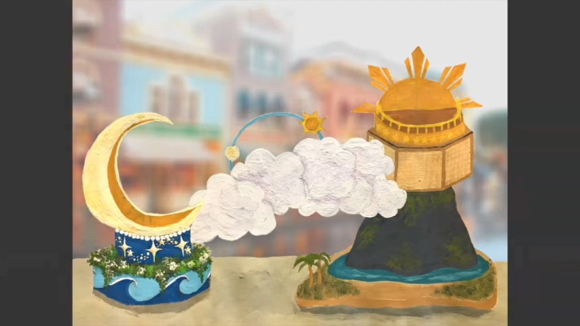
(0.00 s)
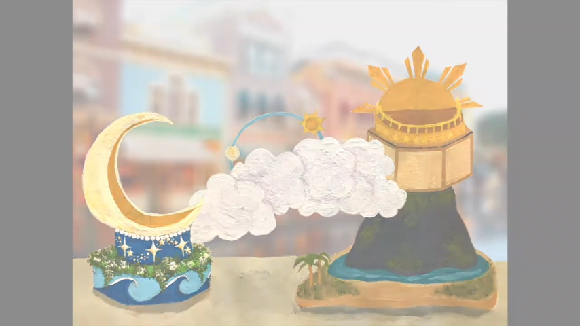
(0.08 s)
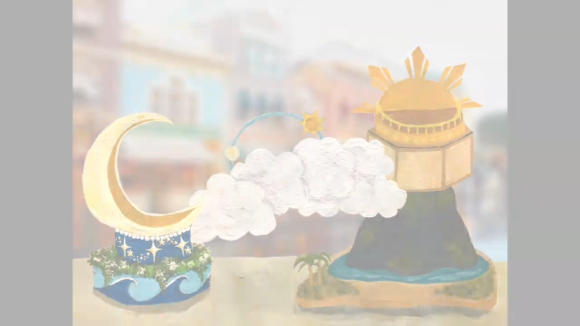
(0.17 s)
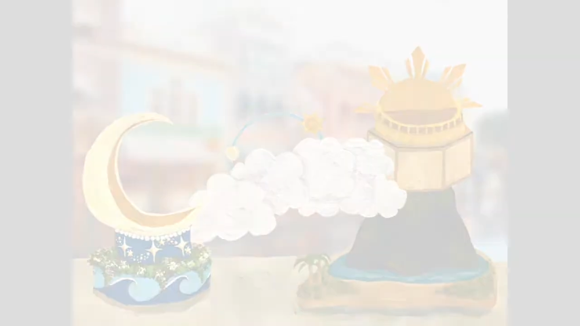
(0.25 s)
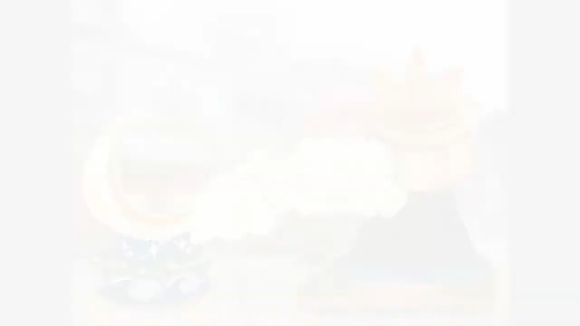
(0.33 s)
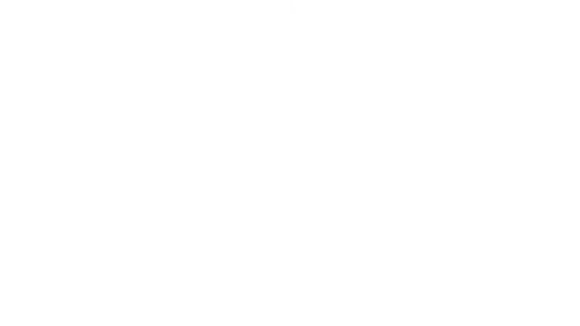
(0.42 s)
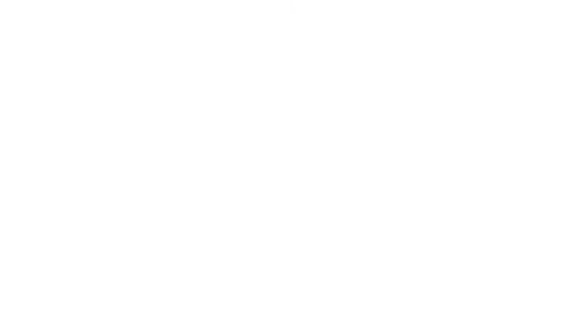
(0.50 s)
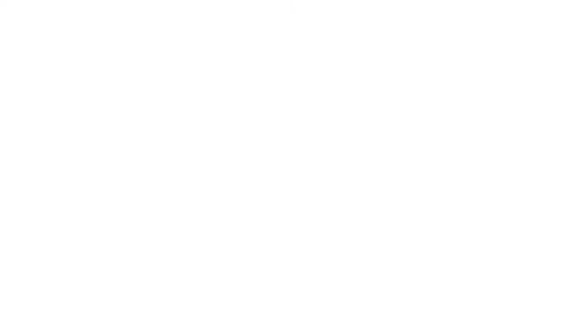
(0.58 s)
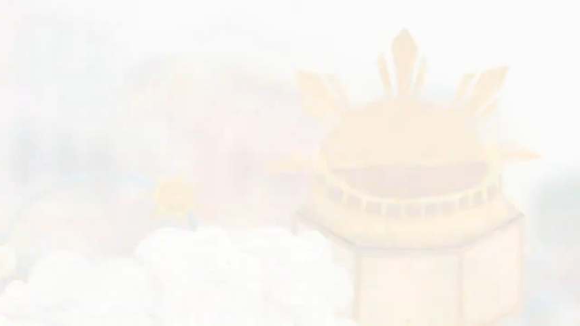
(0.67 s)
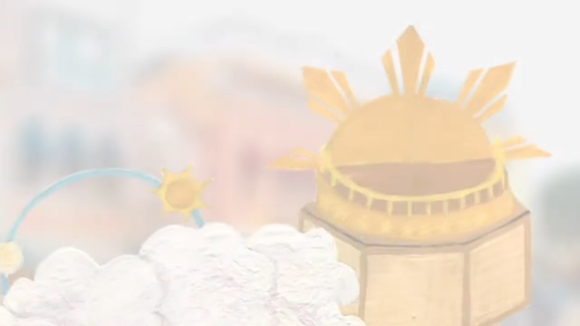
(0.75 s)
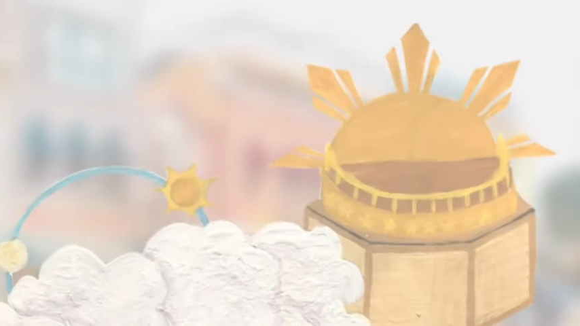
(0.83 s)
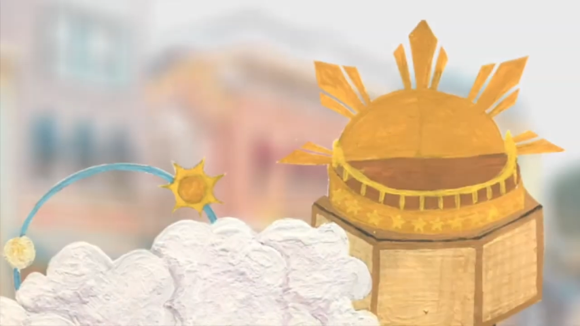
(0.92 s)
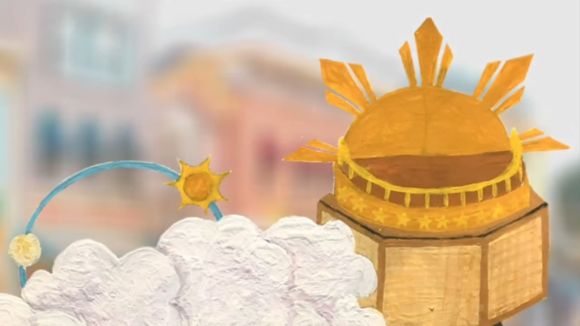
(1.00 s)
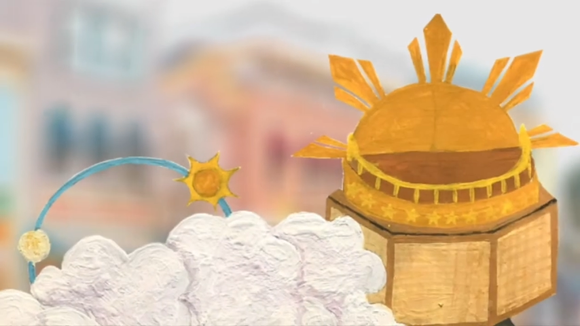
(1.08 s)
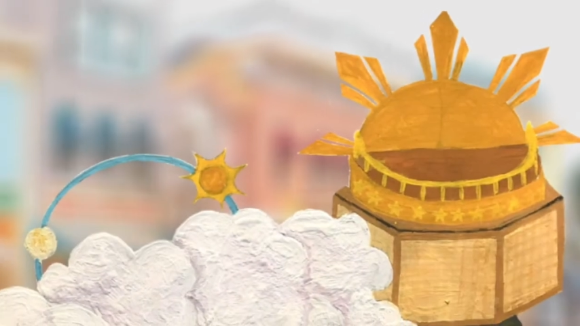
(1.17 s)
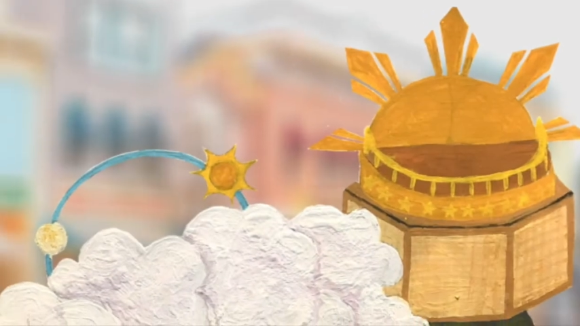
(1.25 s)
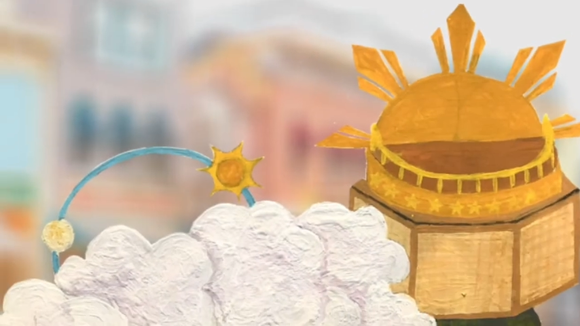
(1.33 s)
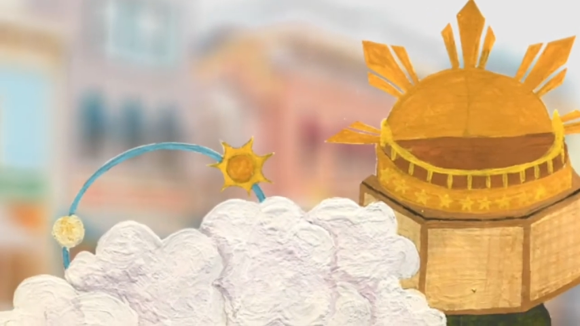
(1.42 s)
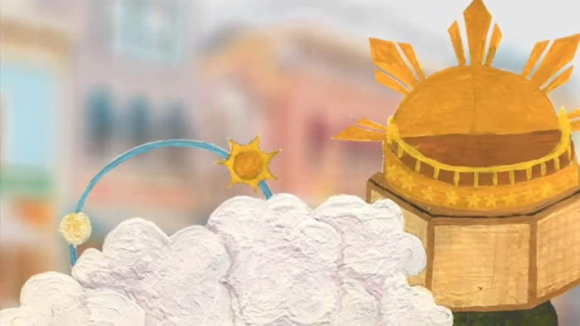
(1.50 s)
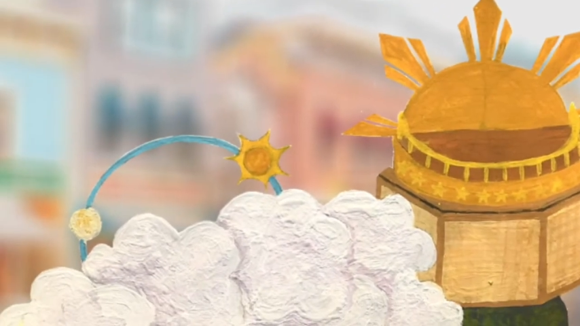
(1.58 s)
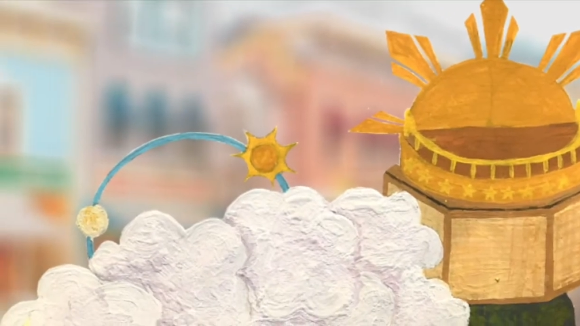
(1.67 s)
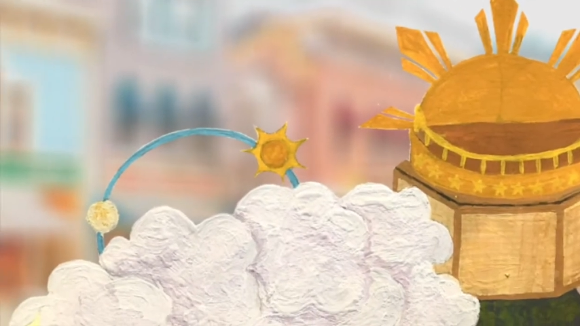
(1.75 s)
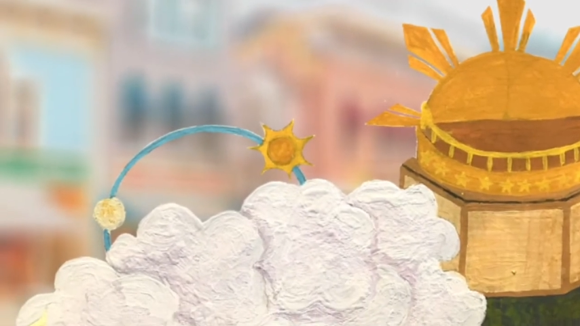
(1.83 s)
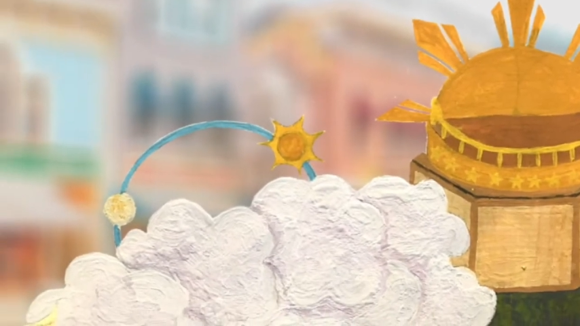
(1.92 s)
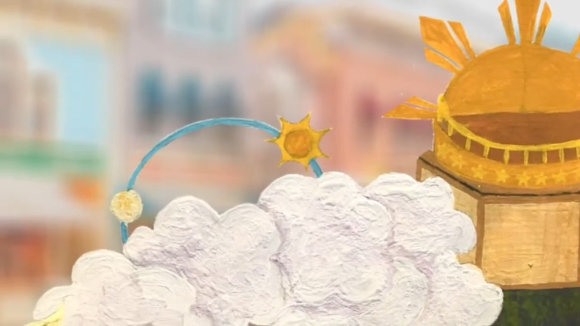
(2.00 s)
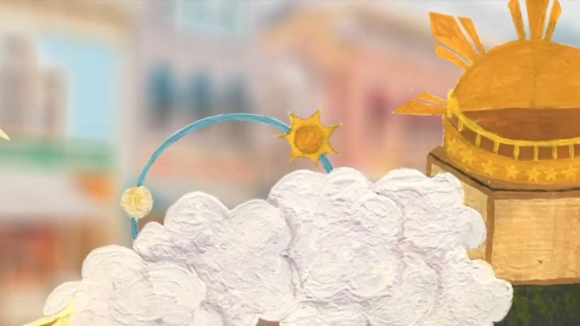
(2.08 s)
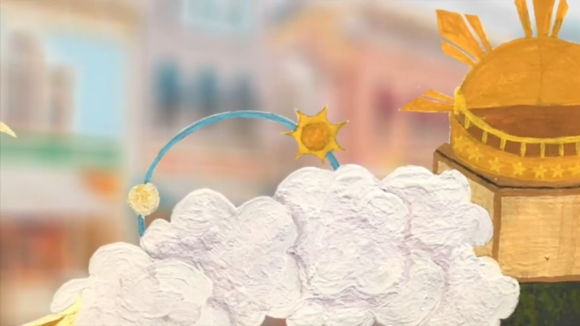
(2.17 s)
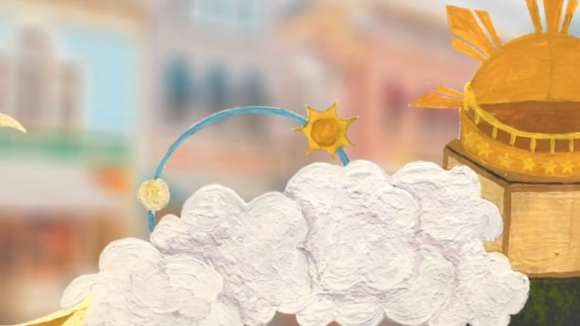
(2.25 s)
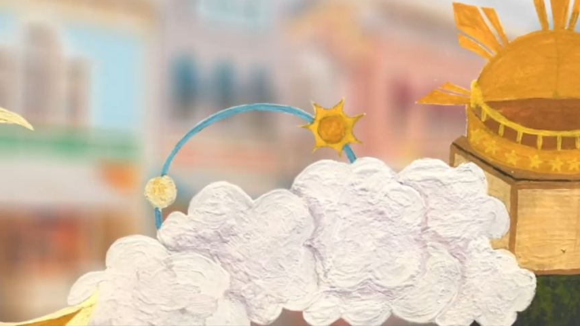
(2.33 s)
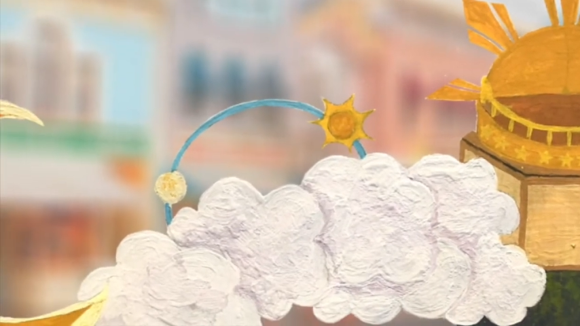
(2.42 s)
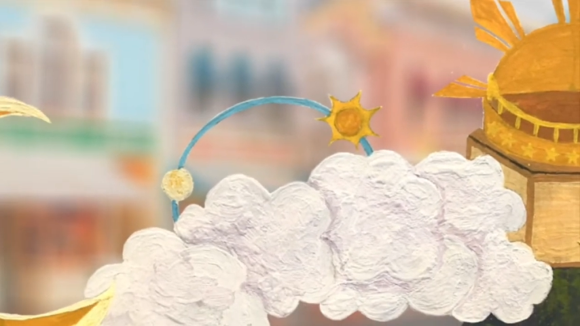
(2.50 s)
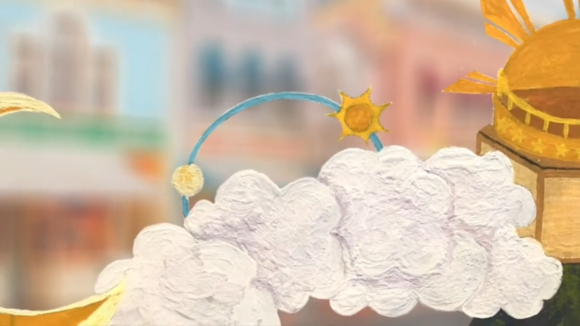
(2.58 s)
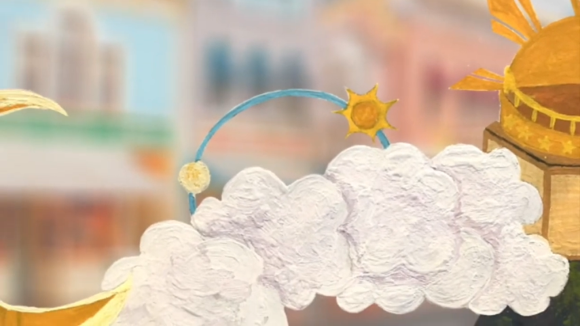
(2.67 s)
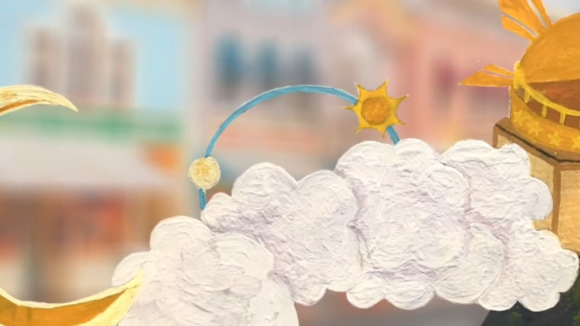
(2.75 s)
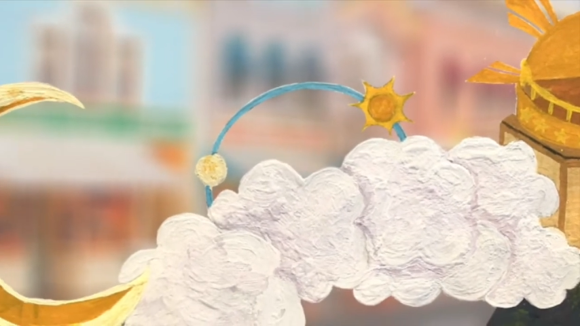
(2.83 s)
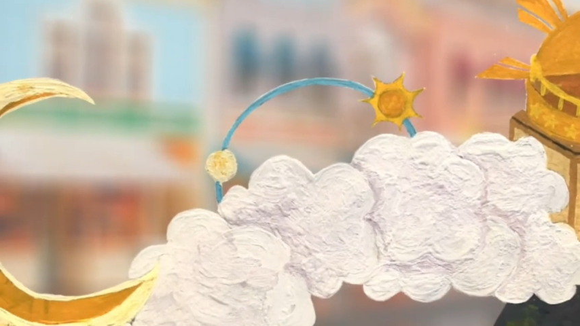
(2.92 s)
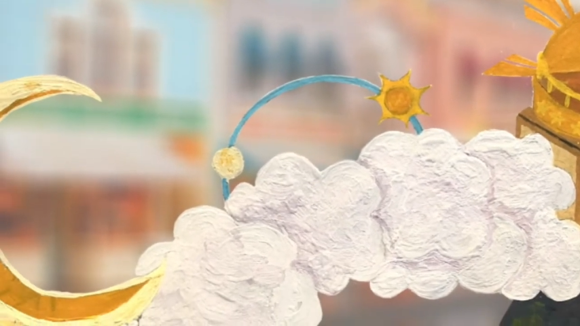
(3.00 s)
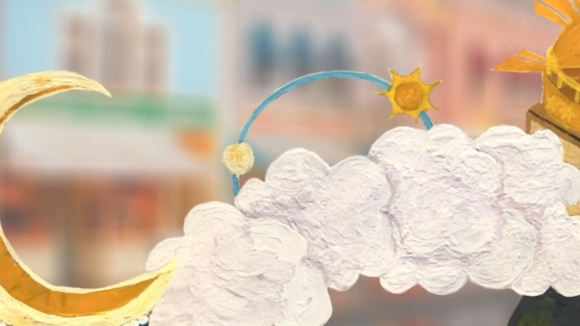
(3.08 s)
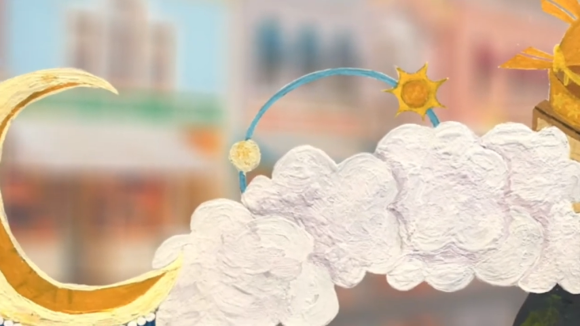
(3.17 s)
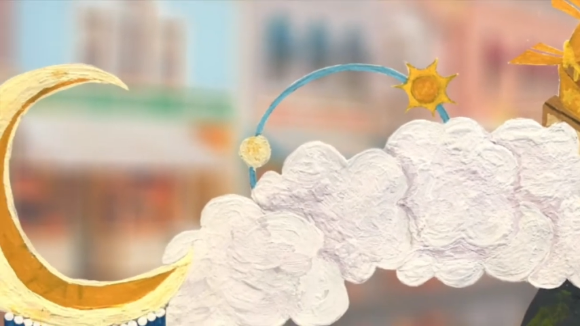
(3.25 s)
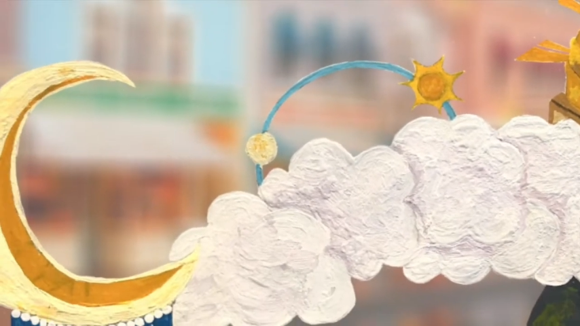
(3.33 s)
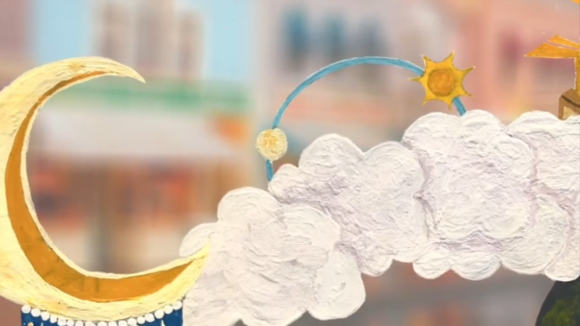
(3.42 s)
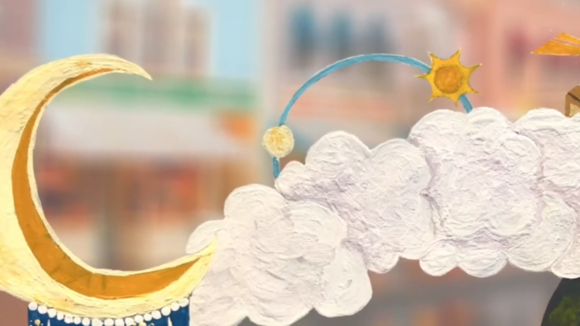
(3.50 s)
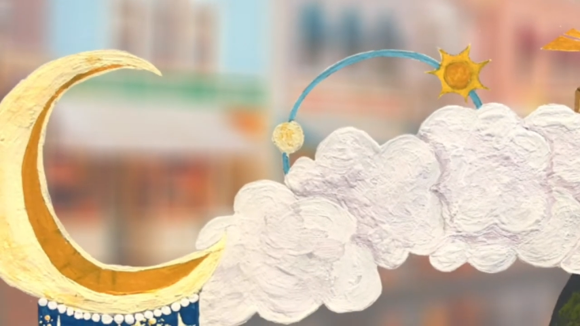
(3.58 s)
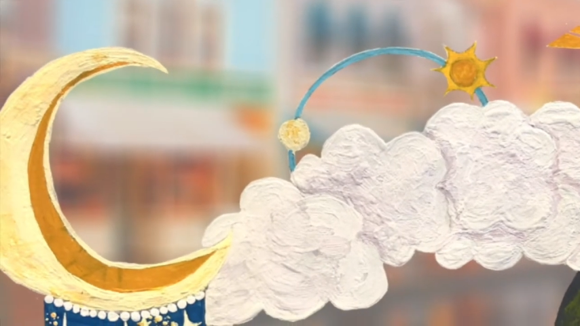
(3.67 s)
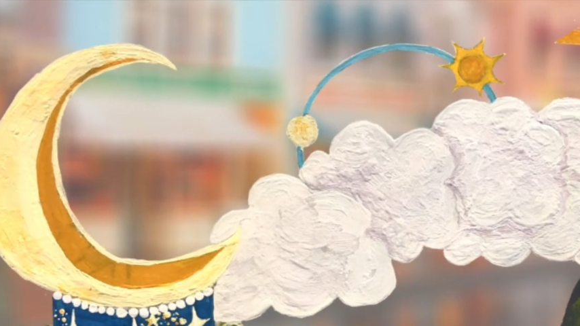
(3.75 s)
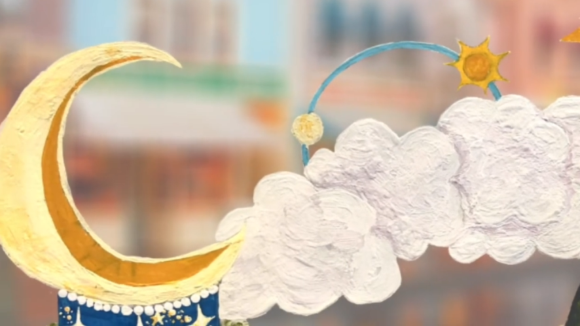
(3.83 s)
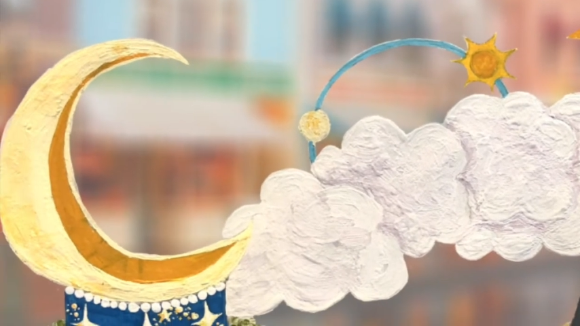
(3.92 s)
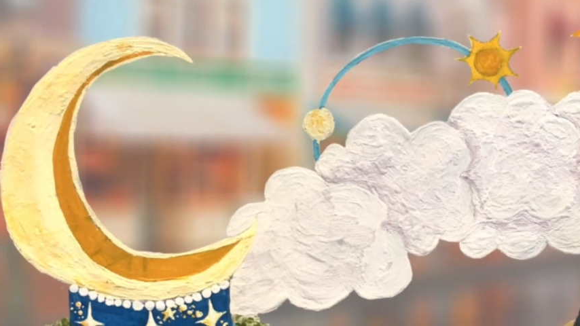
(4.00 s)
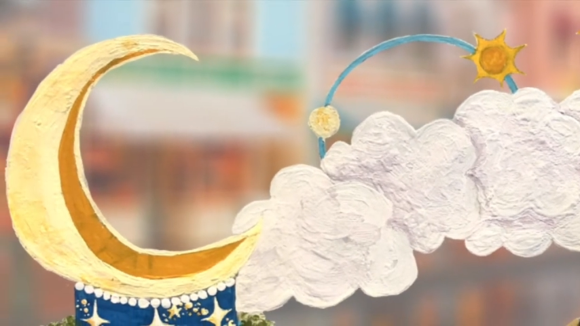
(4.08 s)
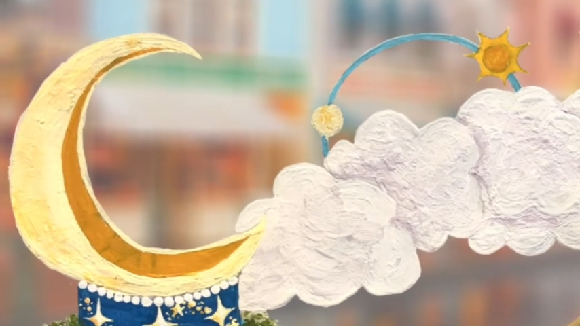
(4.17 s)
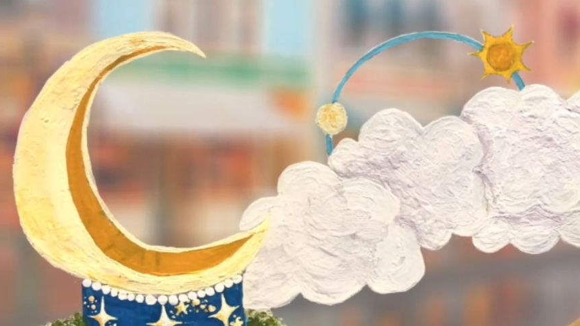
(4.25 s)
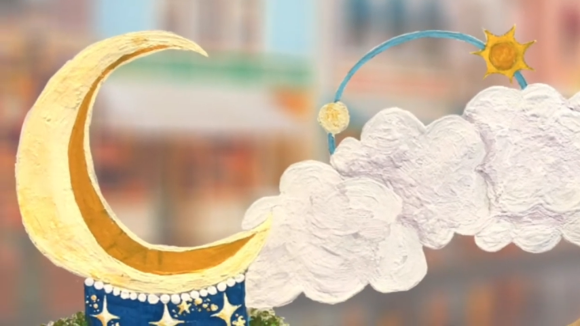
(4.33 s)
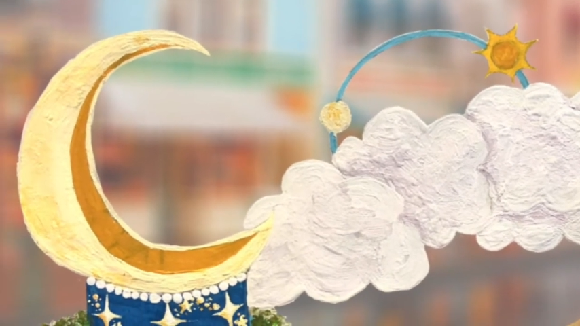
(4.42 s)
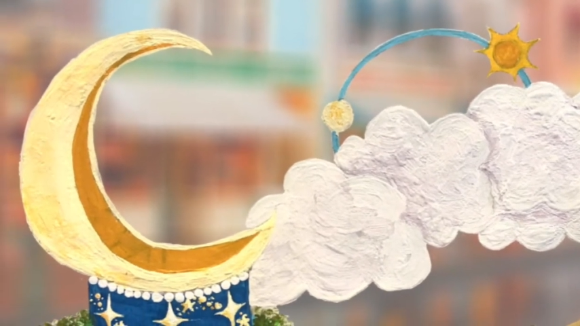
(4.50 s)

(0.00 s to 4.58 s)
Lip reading: (no speaker visible)